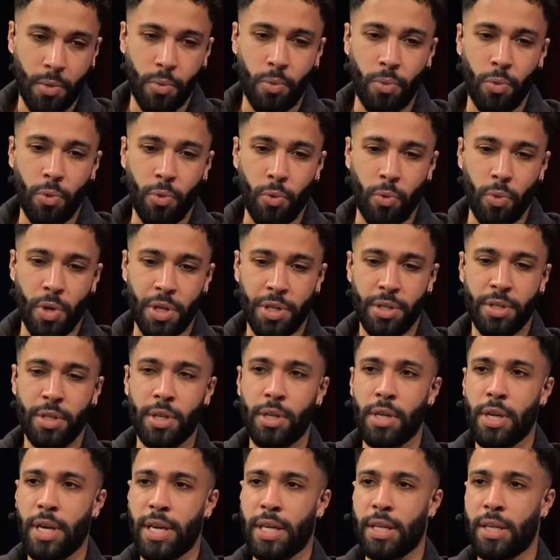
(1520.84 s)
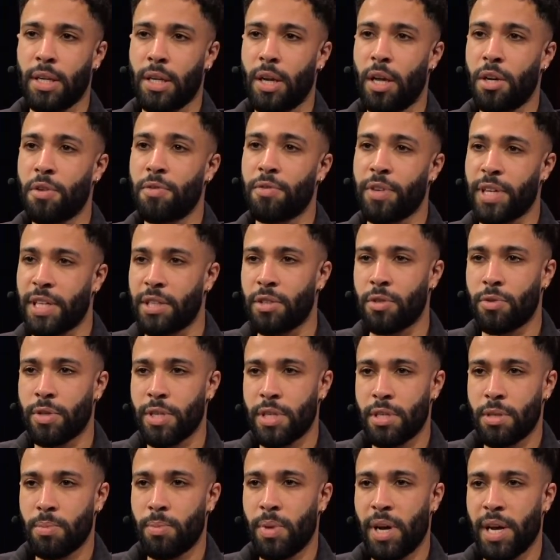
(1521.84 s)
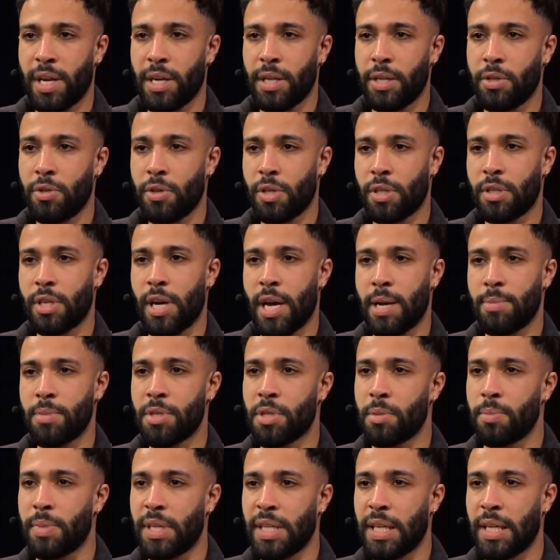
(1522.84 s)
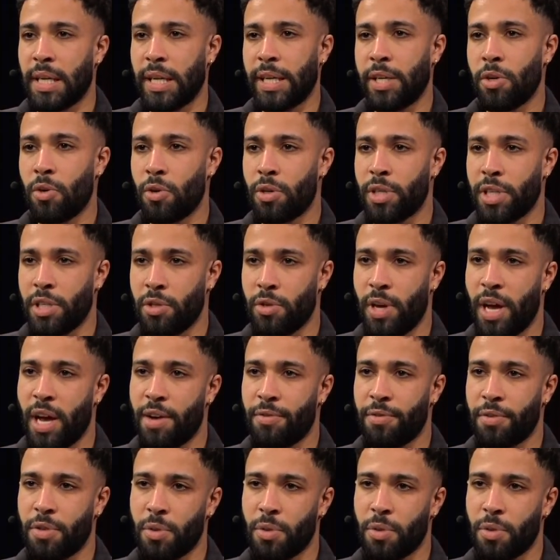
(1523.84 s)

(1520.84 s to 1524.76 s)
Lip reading: was there like a lot of interest by the New York Times immediately, or did you have to